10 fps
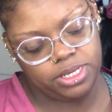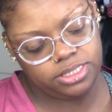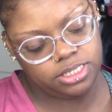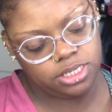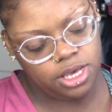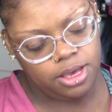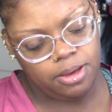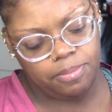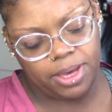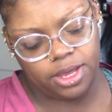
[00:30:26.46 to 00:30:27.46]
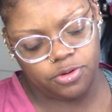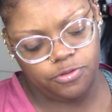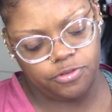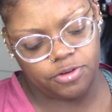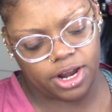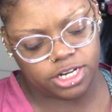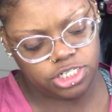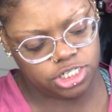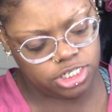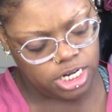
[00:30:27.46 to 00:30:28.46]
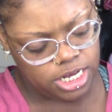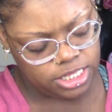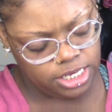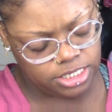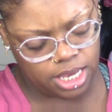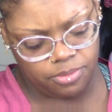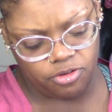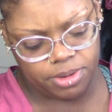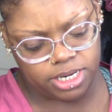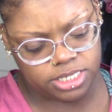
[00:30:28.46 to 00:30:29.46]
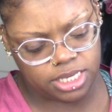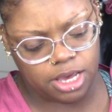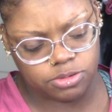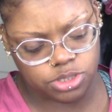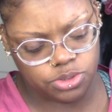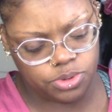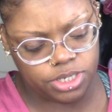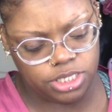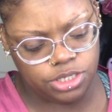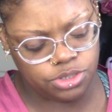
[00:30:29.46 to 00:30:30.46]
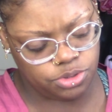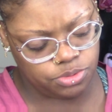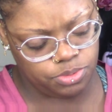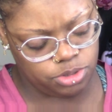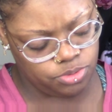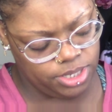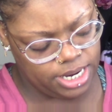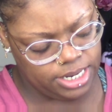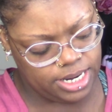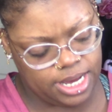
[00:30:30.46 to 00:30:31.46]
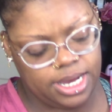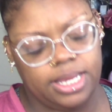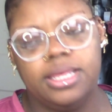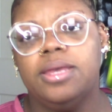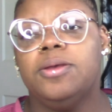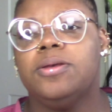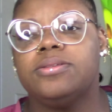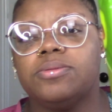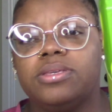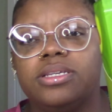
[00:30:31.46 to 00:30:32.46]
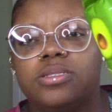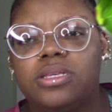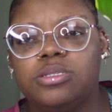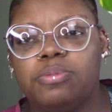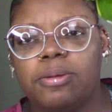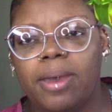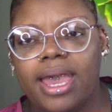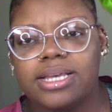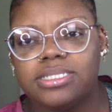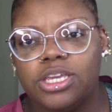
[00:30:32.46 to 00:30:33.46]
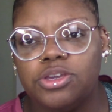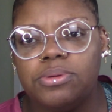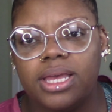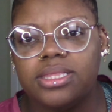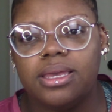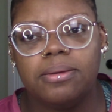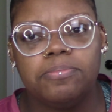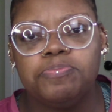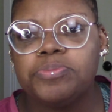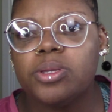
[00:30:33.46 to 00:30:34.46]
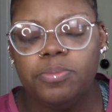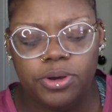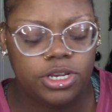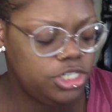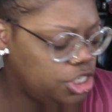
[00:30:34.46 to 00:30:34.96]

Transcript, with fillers: This is Petal Fresh. These came from a discount store and these are th three ninety nine. So these, these big packs and you get them pretty